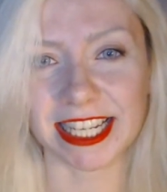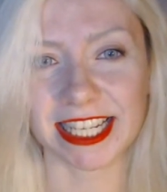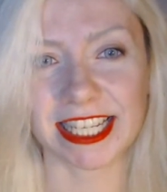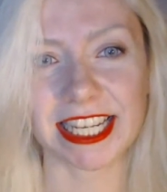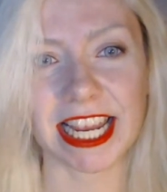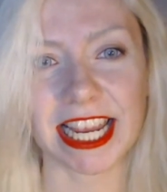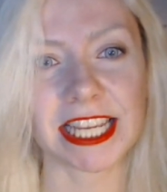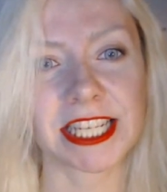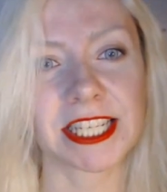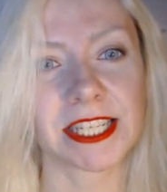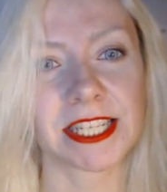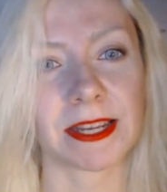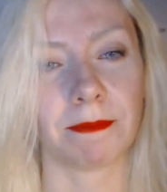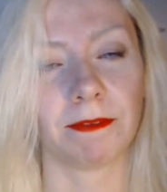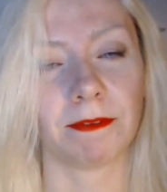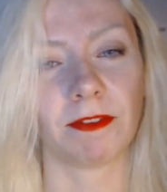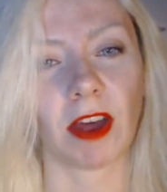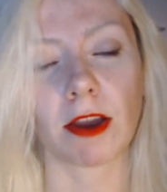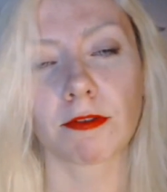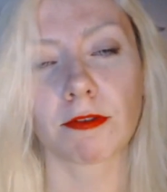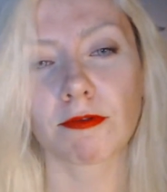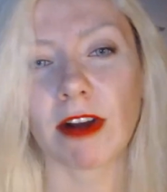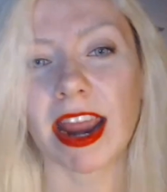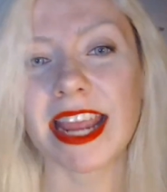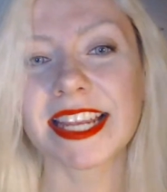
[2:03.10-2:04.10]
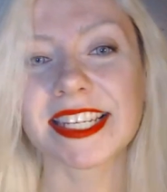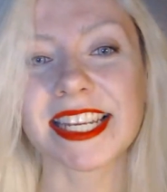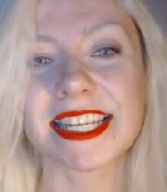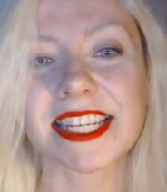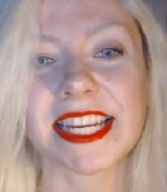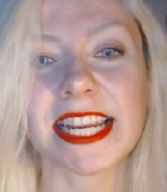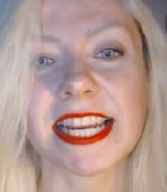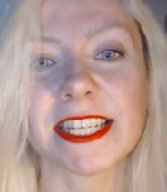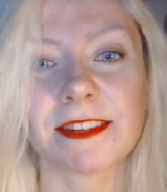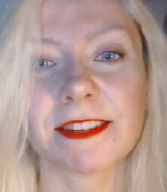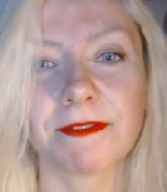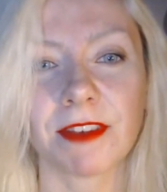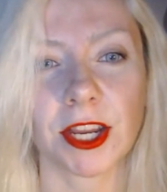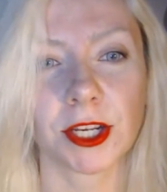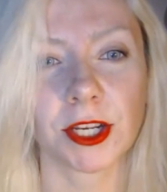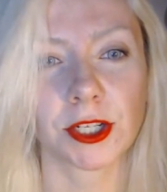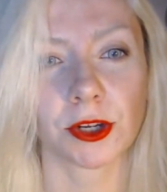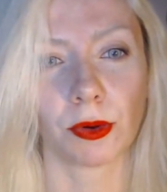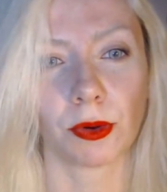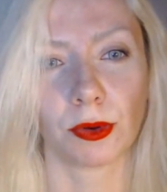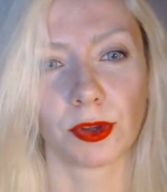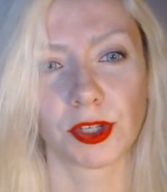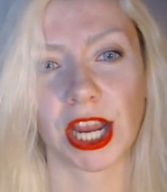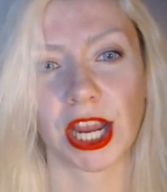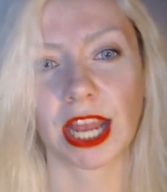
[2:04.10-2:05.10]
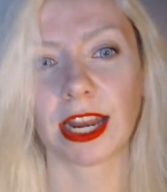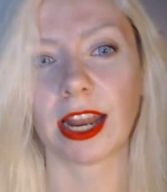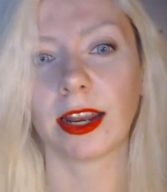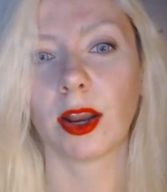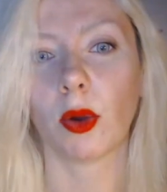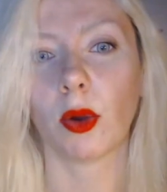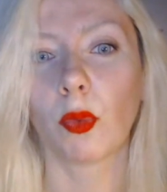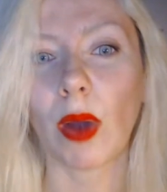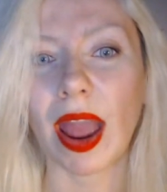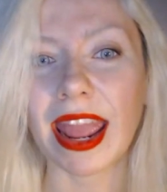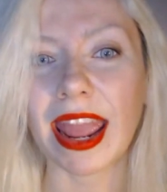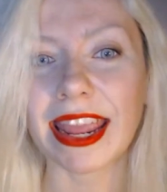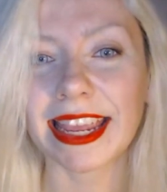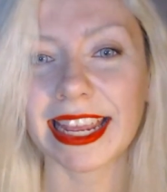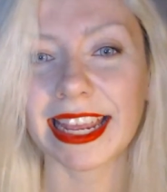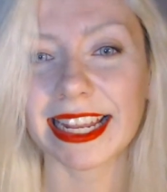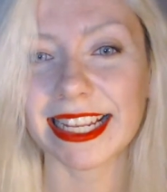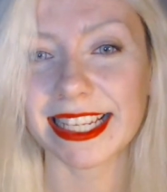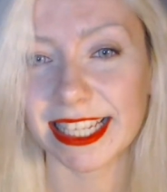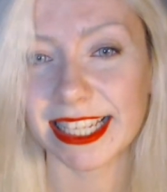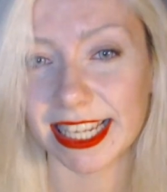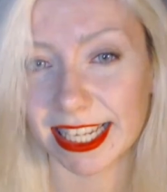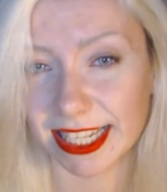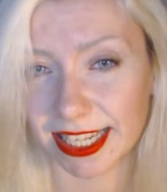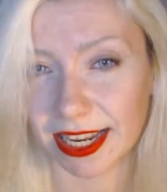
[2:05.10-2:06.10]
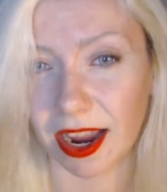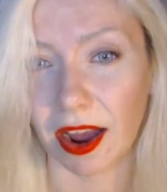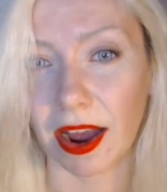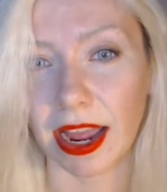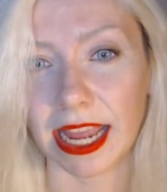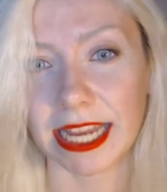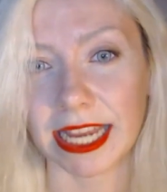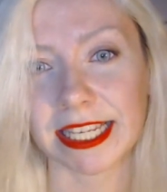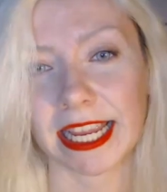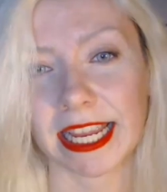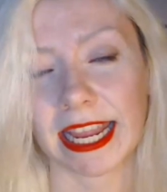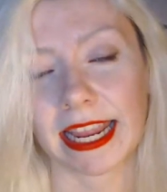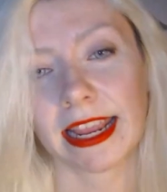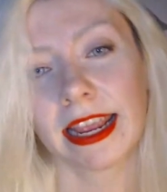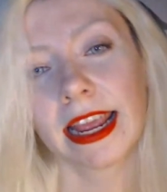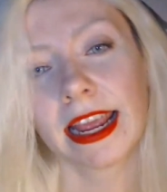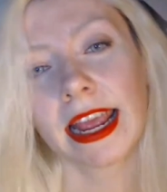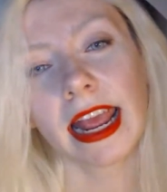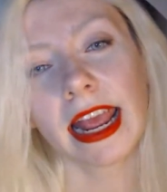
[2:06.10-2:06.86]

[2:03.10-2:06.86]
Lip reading: system that raises individuals in an awakened society,